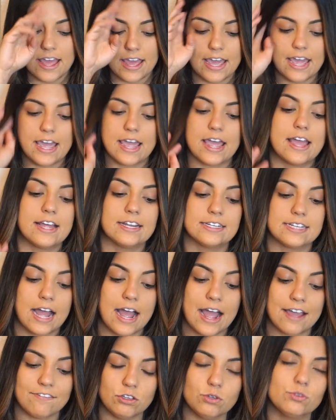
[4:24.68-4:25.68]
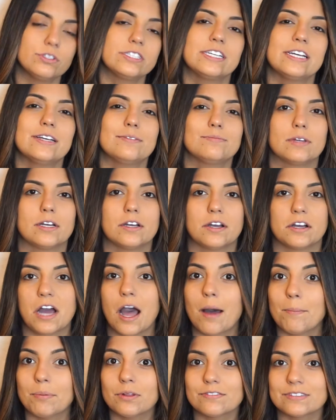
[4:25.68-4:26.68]
And I've used it a
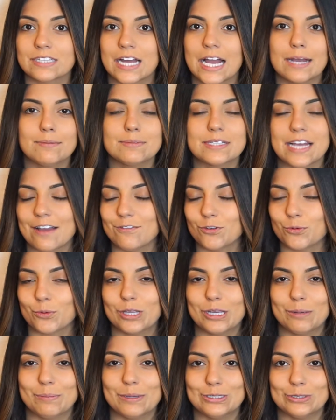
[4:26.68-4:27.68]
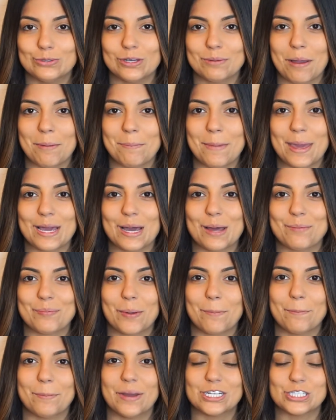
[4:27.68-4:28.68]
couple of times. I haven't really been doing my makeup
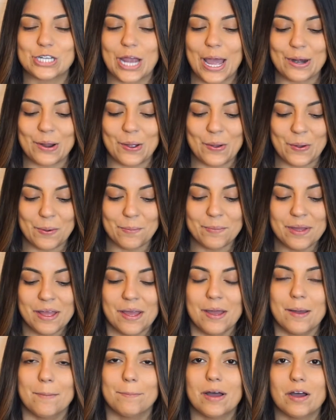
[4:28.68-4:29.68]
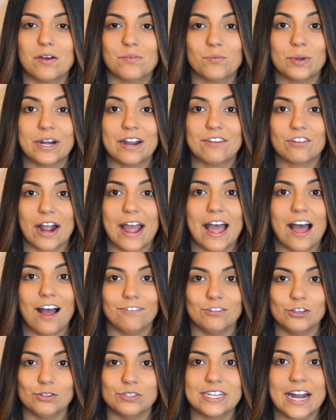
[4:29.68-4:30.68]
much at home, but whenever I
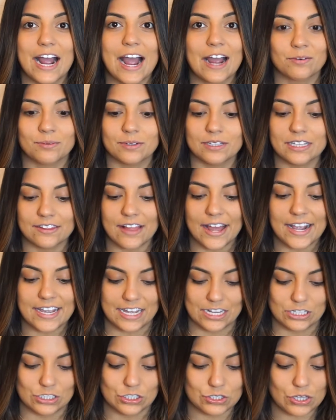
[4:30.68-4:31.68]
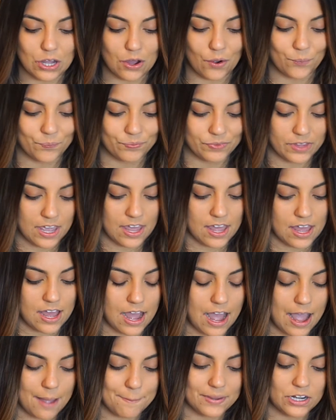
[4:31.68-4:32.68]
have used it, I really like it. So
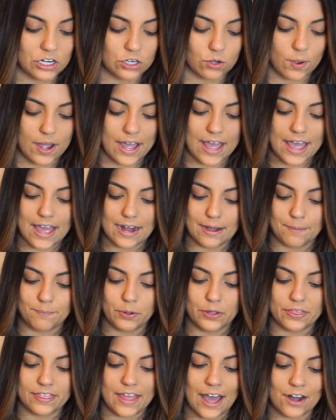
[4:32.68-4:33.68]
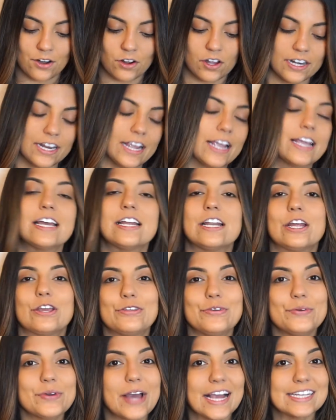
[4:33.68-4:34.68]
I'm gonna go ahead and put that on,
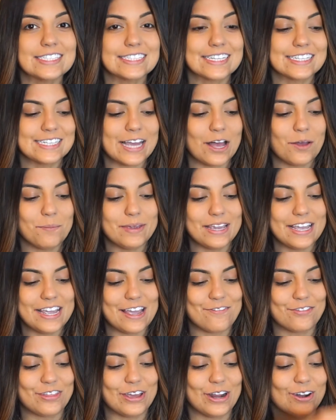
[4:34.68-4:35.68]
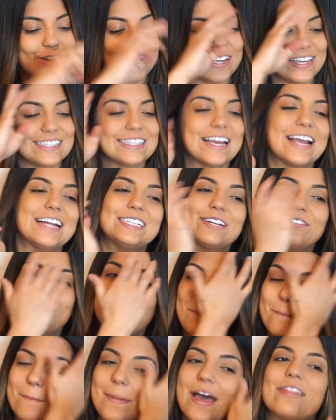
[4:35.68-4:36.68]
and you guys can tell me if there is a
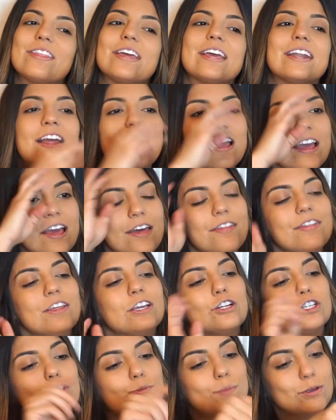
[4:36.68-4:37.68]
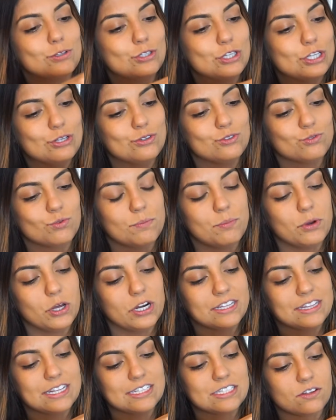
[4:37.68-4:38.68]
different method that you're supposed to use when
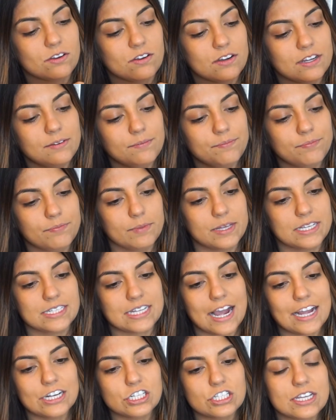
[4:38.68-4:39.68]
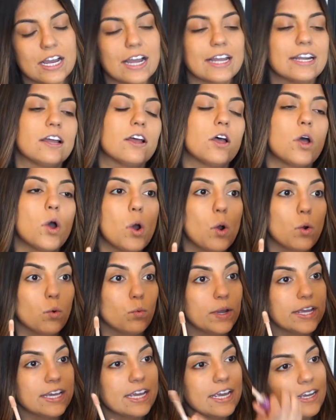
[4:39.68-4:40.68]
putting this on, because I just kind of
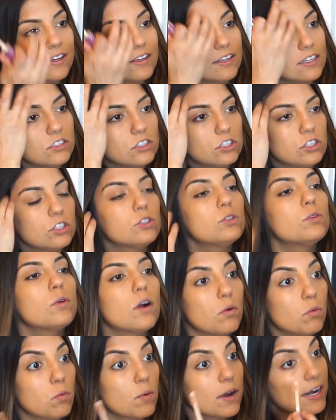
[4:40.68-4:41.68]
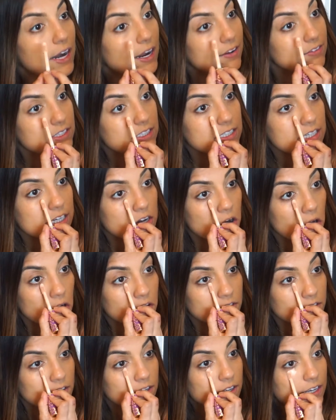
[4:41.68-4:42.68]
wing it and do what I've seen
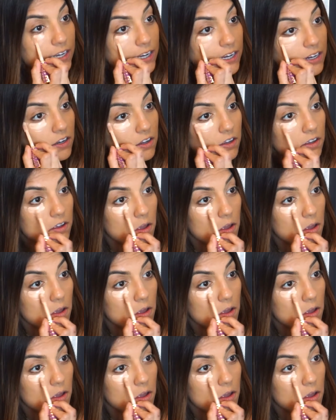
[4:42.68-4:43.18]
online,